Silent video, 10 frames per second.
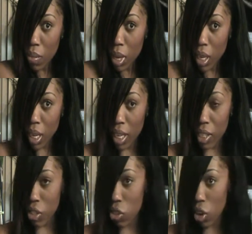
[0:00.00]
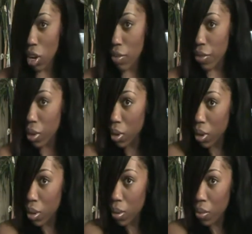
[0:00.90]
my layers start
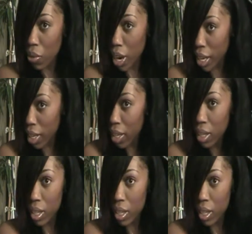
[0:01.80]
from right,